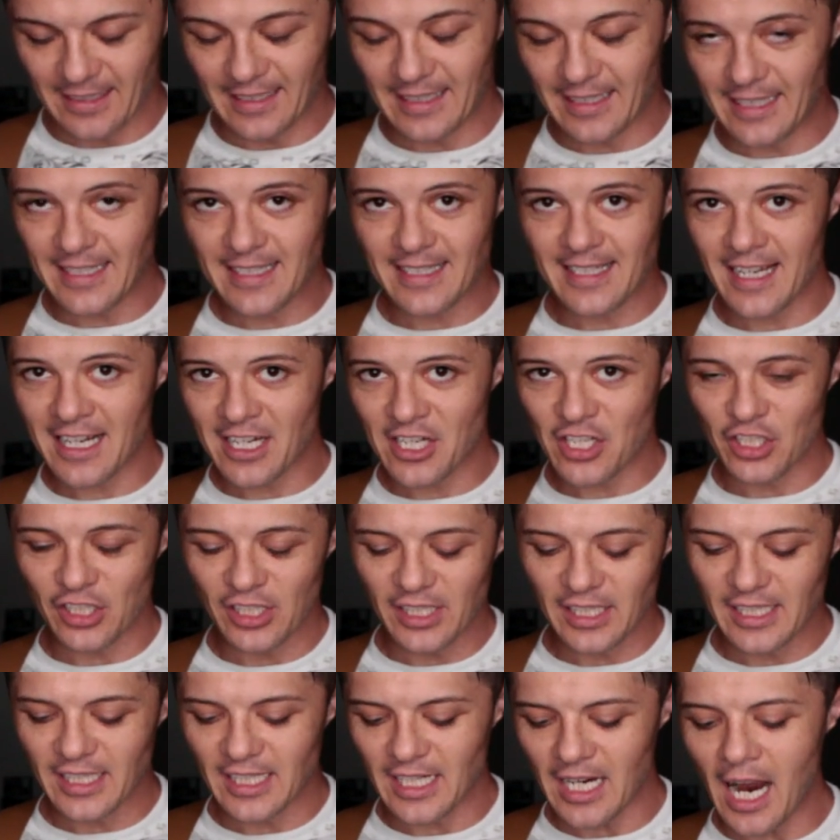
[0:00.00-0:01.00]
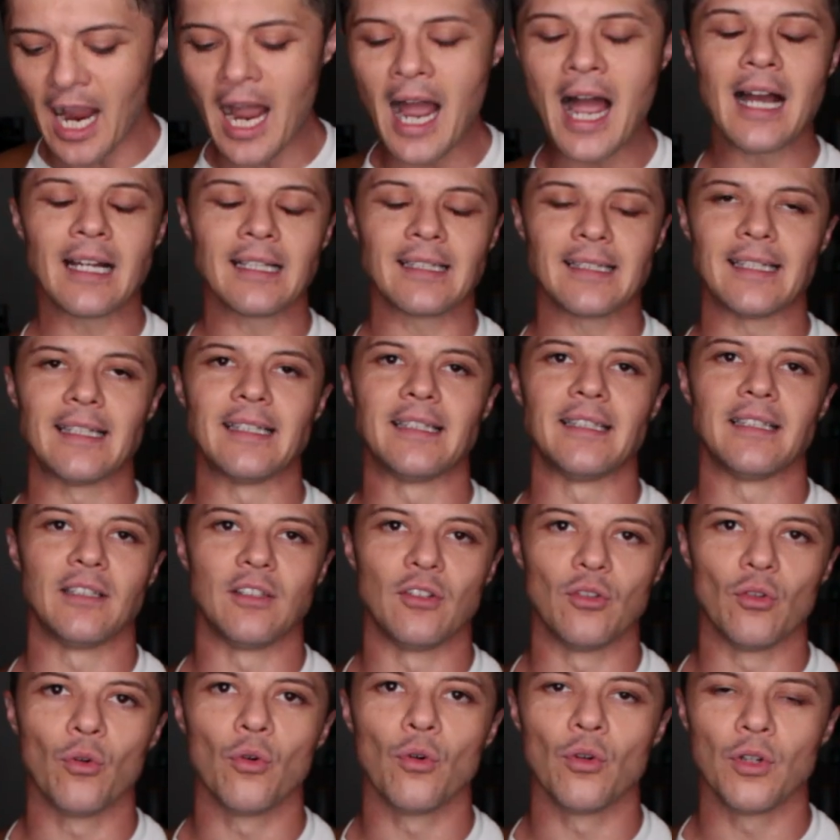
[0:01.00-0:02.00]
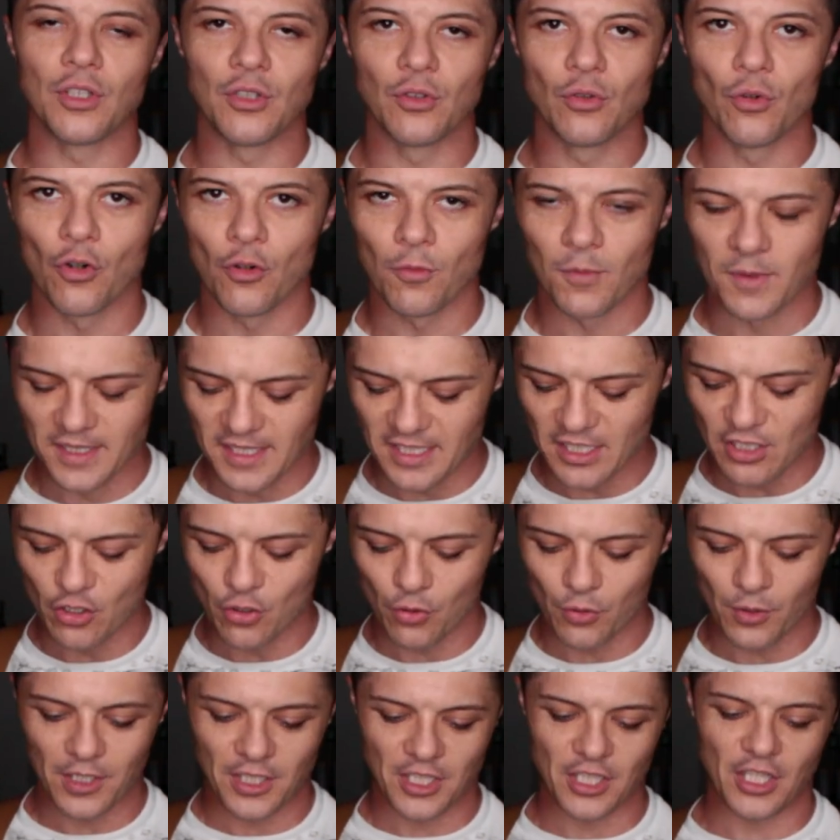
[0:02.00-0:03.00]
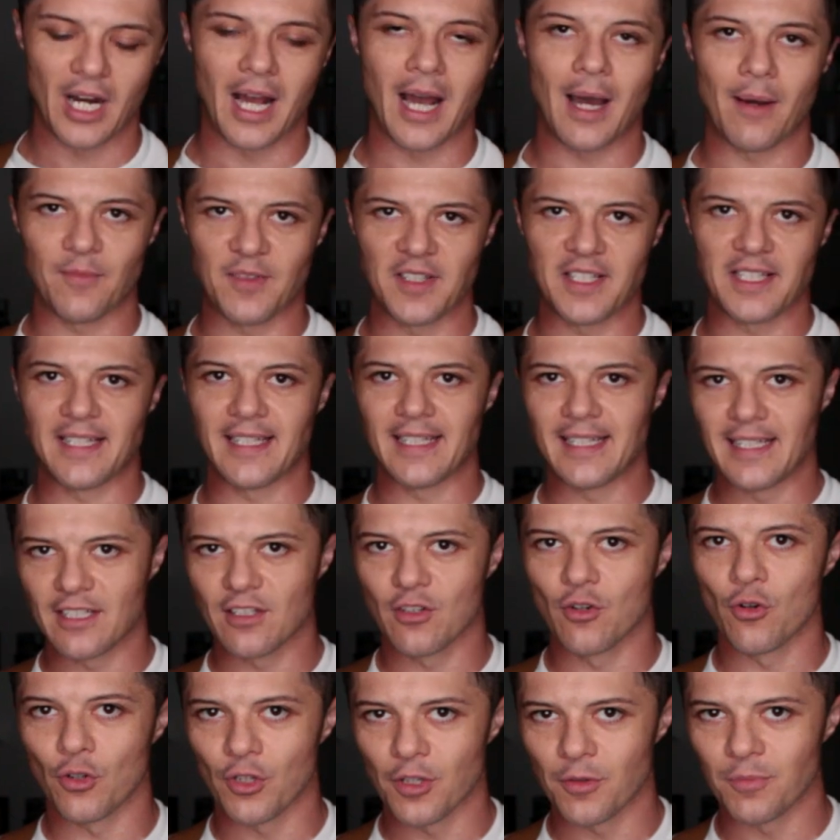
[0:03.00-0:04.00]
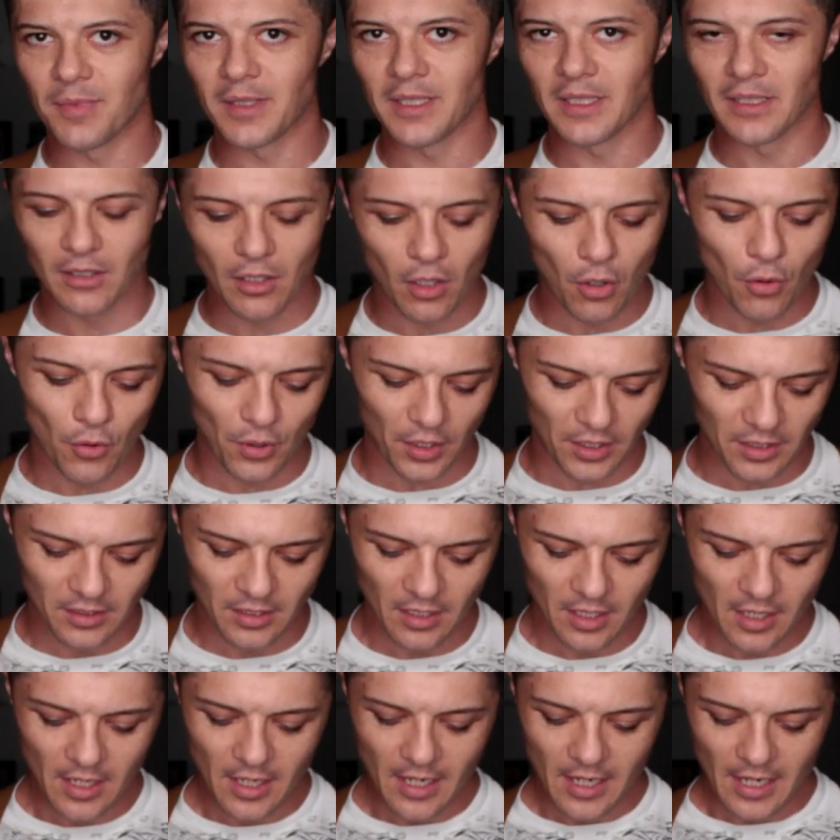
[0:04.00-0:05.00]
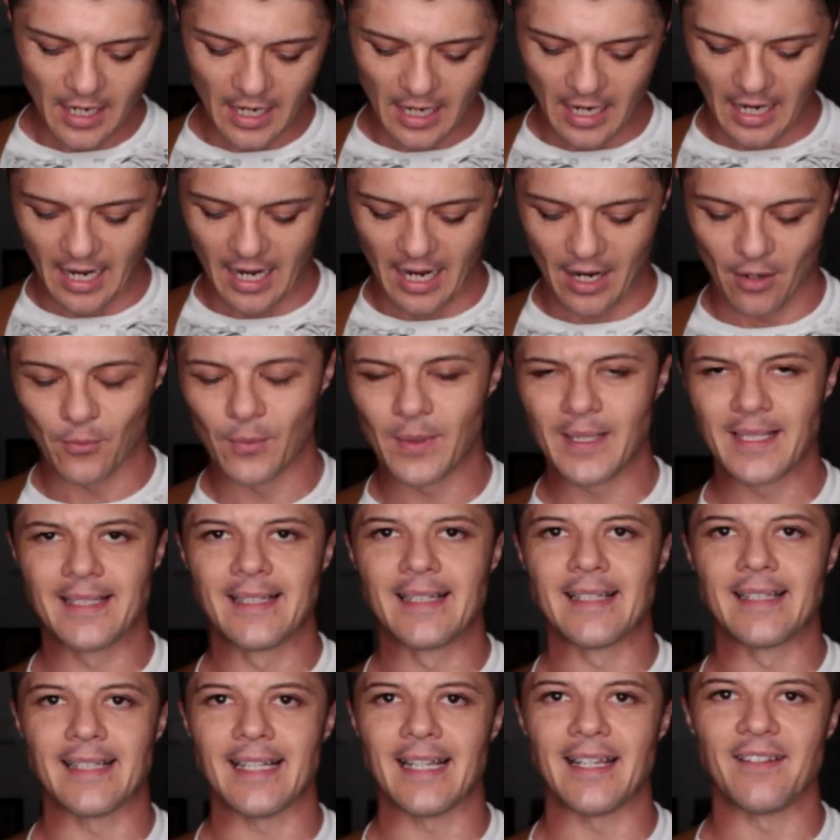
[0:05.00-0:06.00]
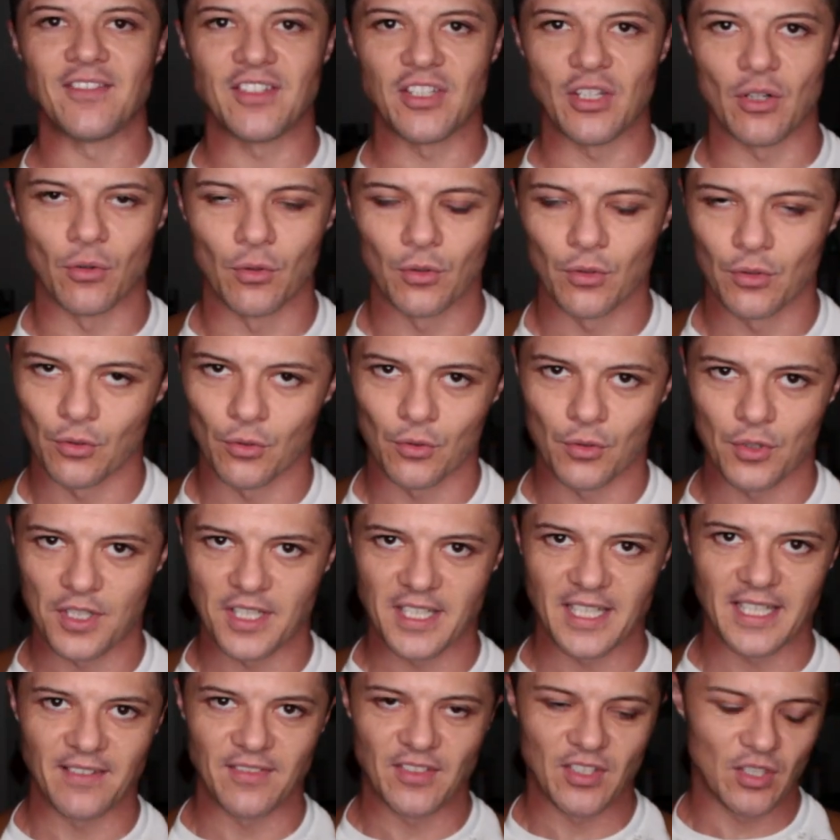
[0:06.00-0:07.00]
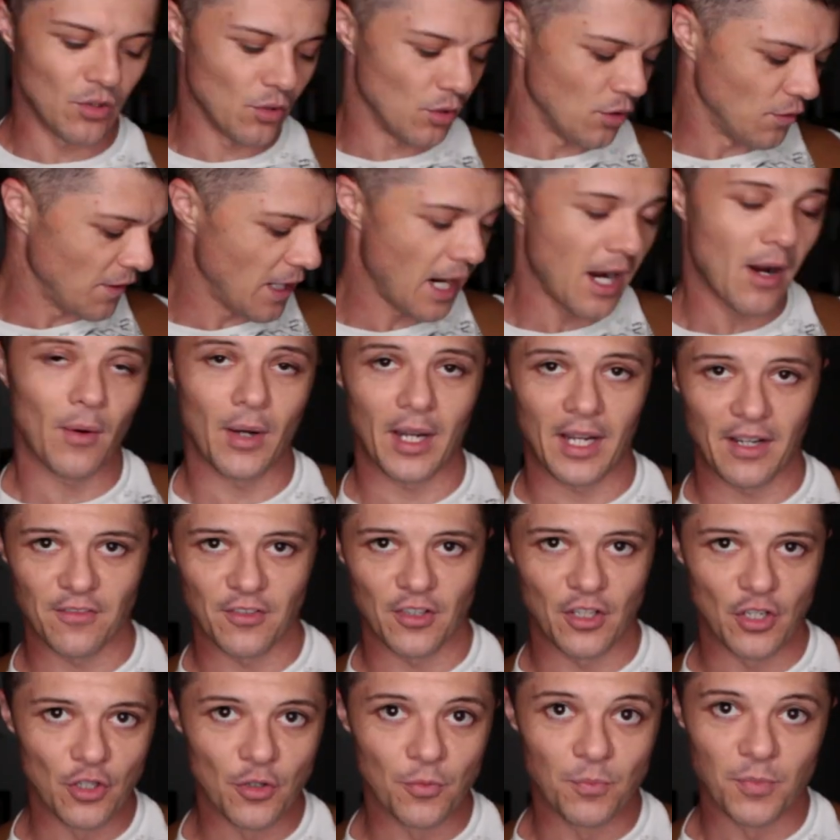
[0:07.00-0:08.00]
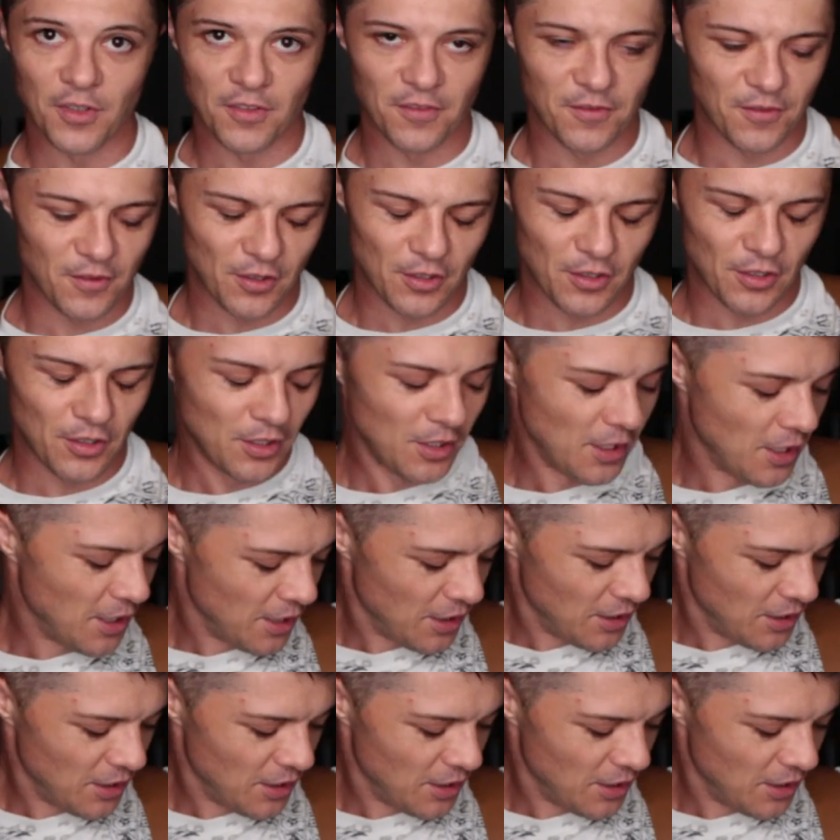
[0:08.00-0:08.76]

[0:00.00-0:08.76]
it is actually cocked and no in normal situation obviously is going to be loaded uh, with the safety on or safety off however you prefer